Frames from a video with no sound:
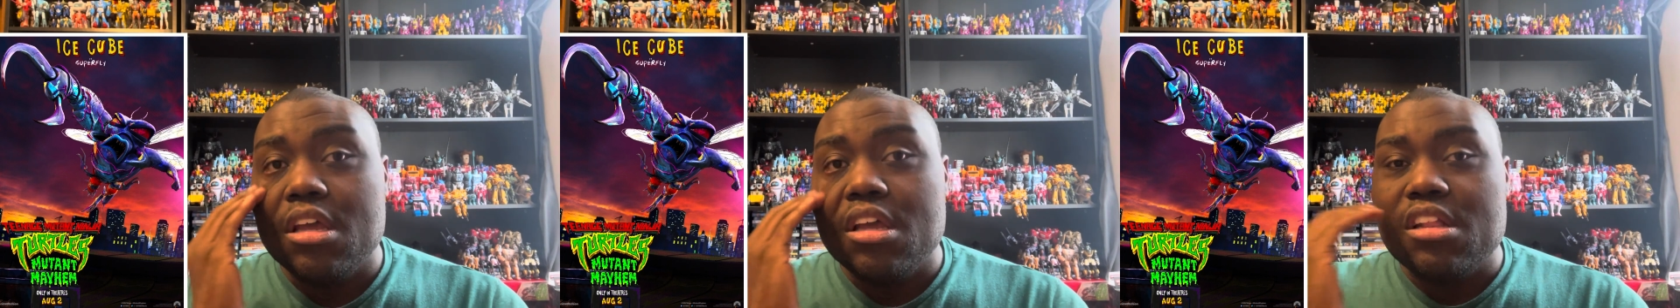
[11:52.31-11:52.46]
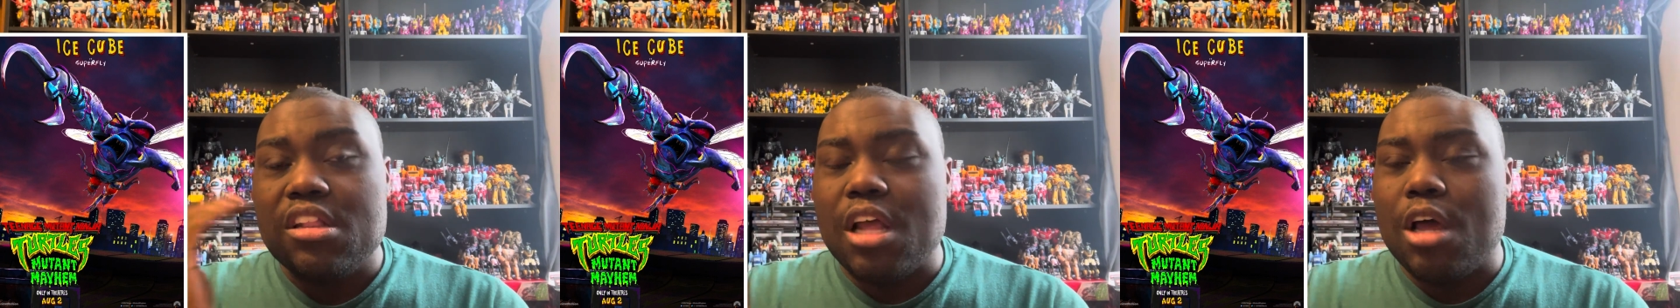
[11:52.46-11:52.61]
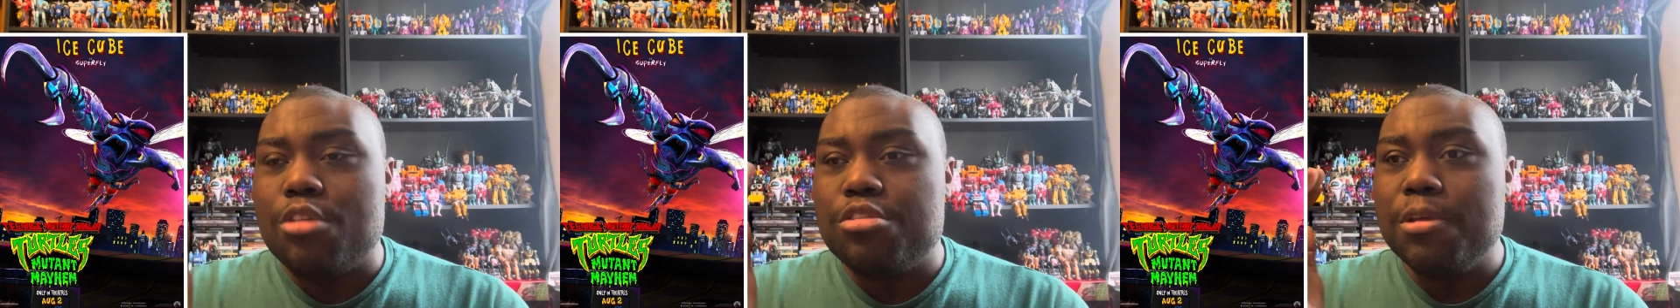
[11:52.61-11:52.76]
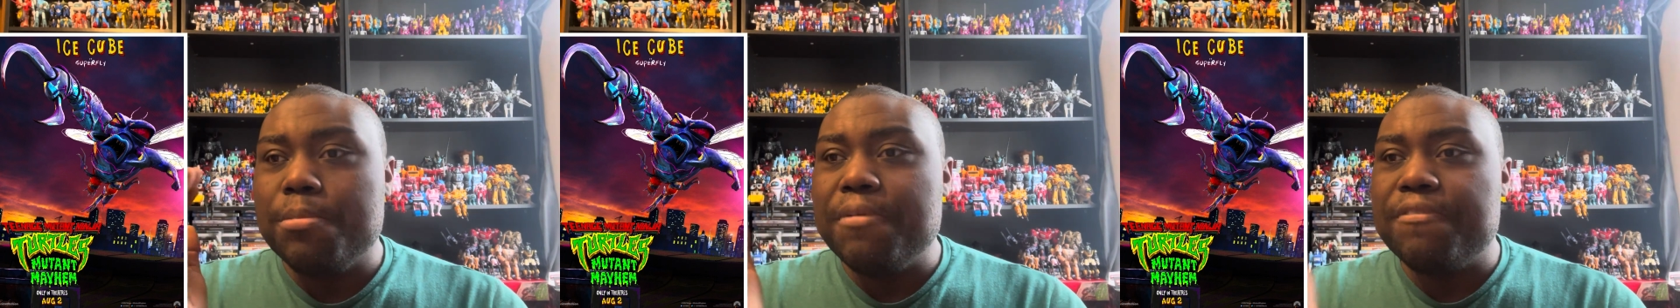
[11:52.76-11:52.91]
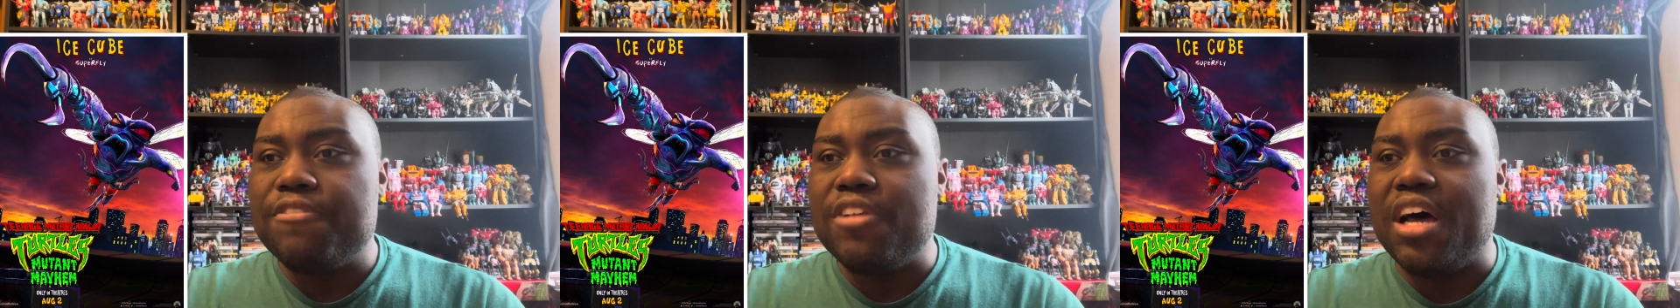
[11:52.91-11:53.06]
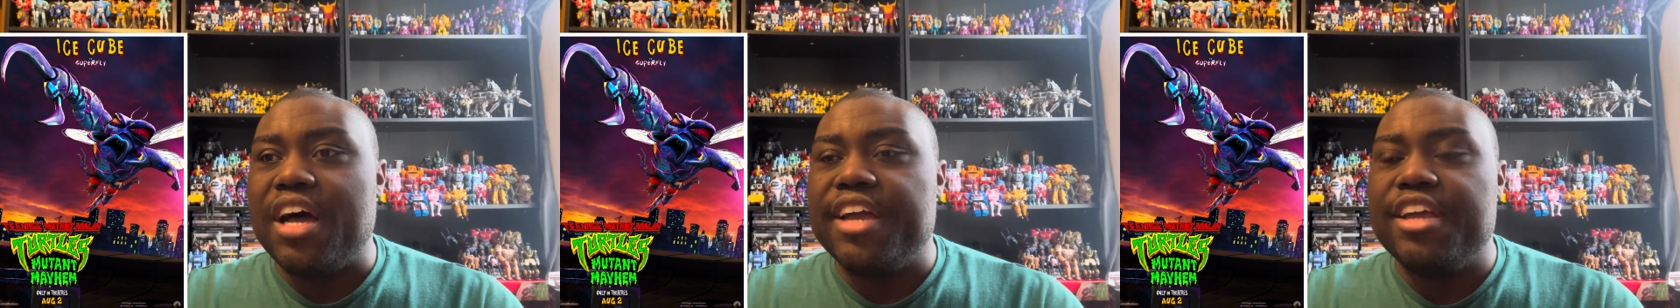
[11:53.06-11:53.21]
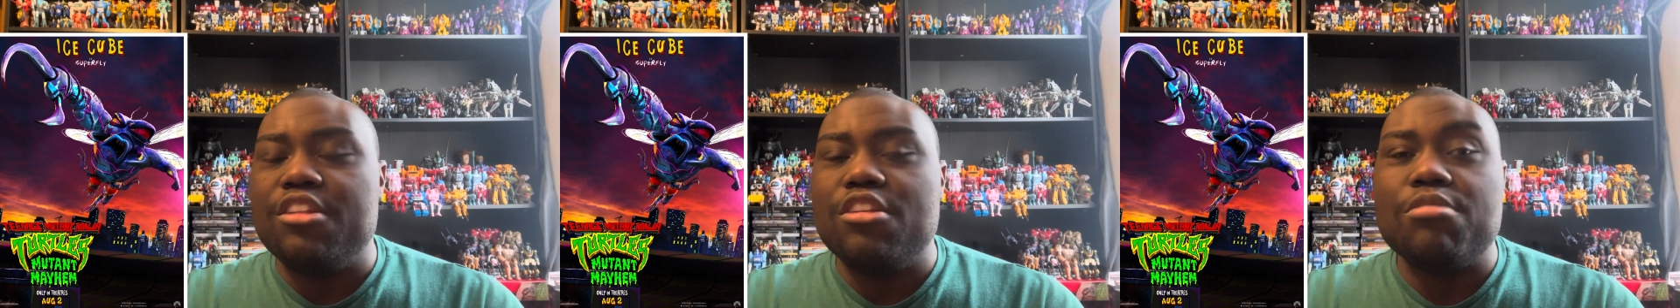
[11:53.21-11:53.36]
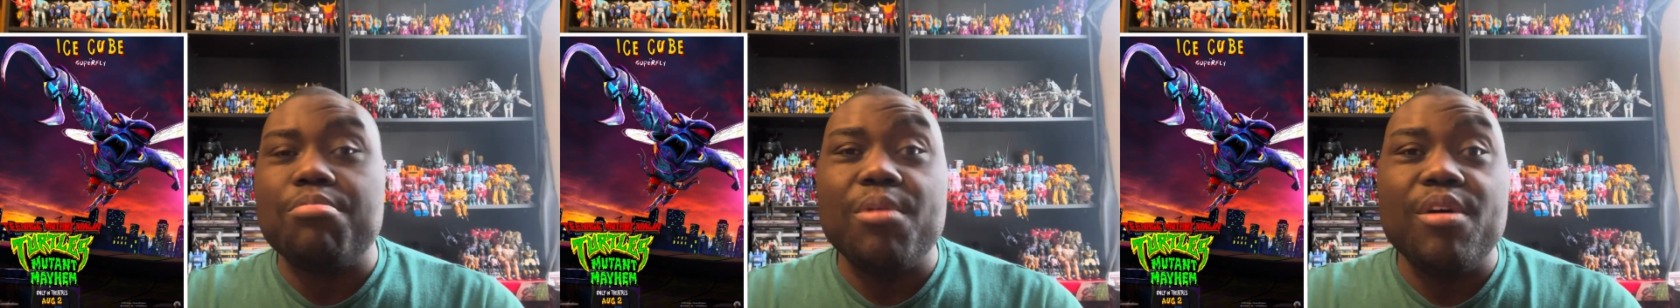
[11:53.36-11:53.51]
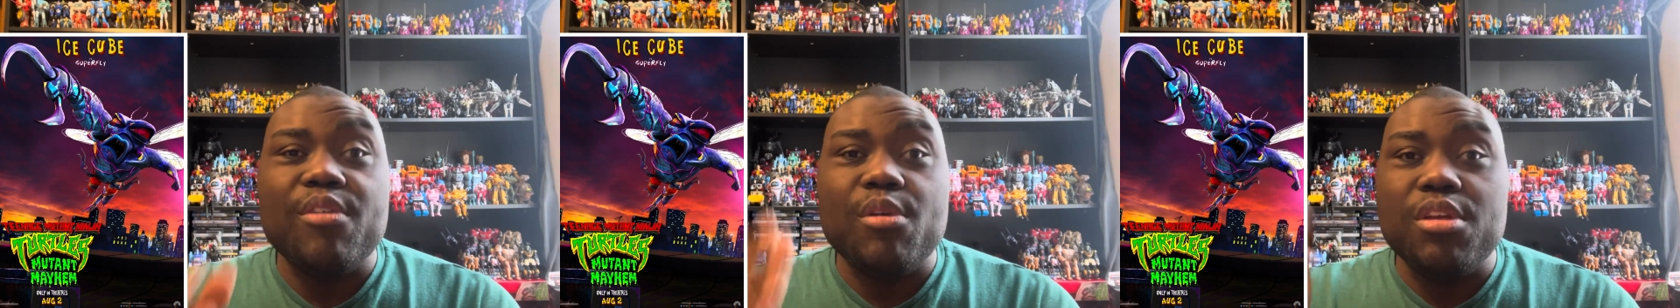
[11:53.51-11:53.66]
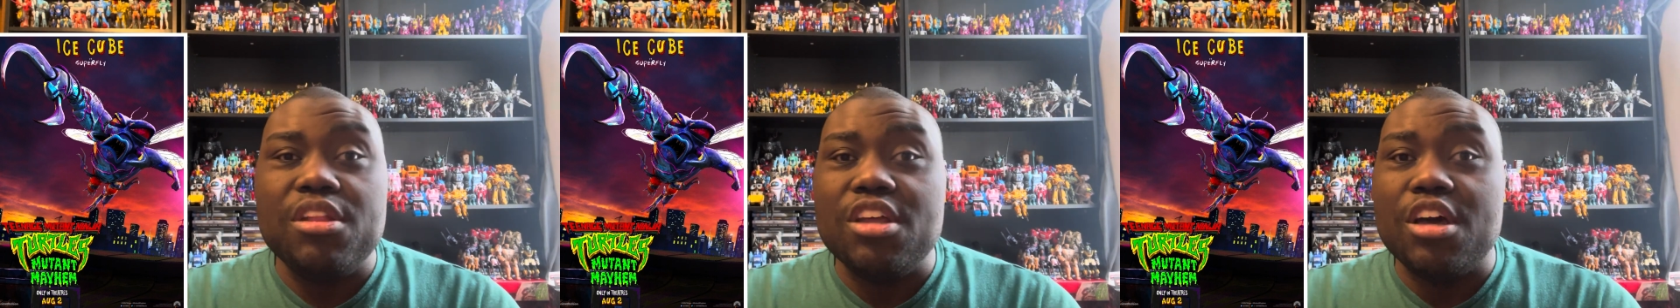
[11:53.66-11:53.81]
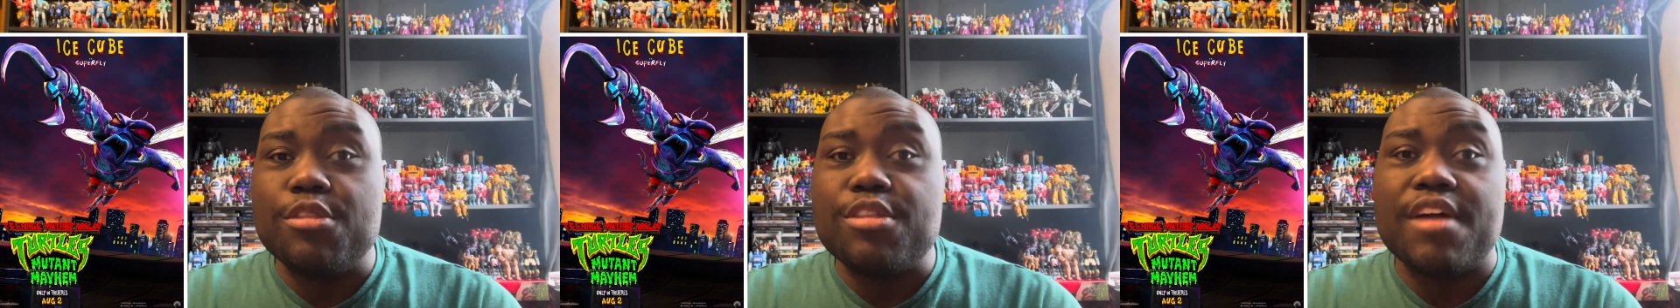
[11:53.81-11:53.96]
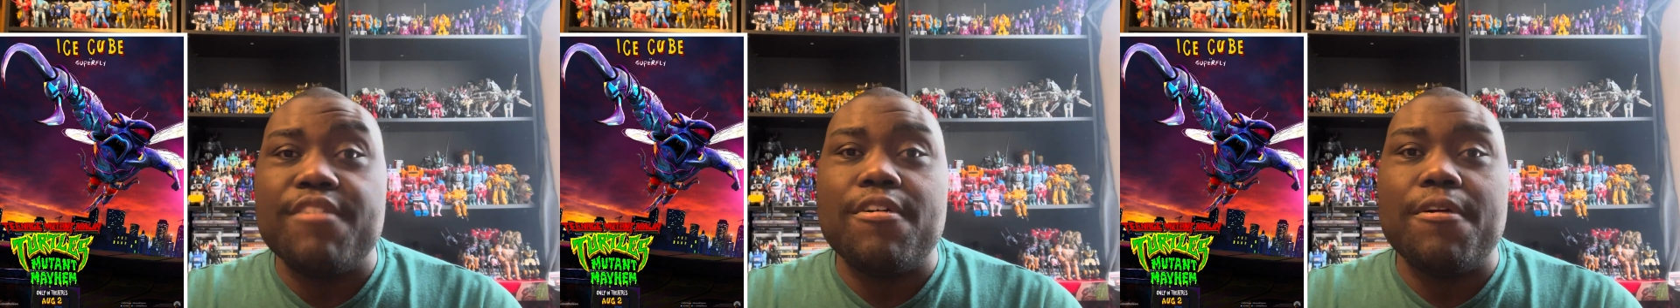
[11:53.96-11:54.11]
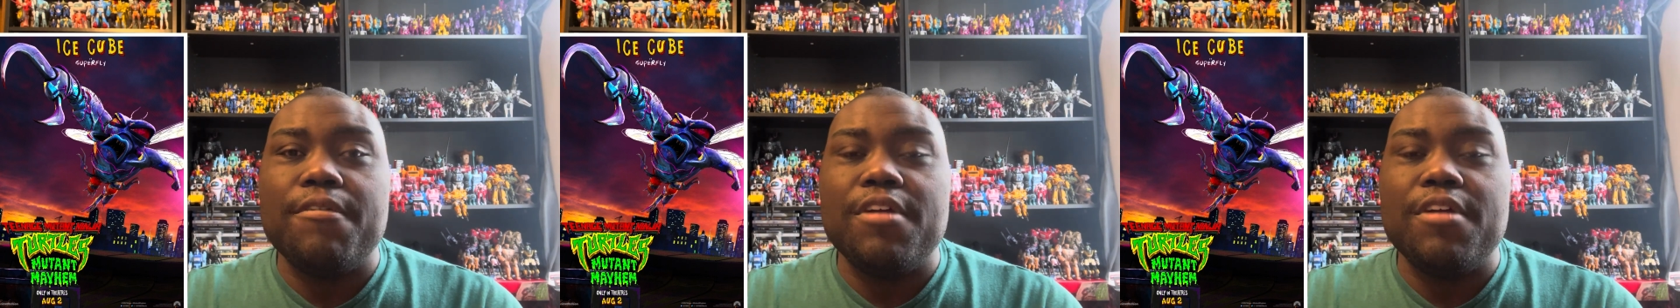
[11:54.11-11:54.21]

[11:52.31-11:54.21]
Now, Superfly in this movie, he does have a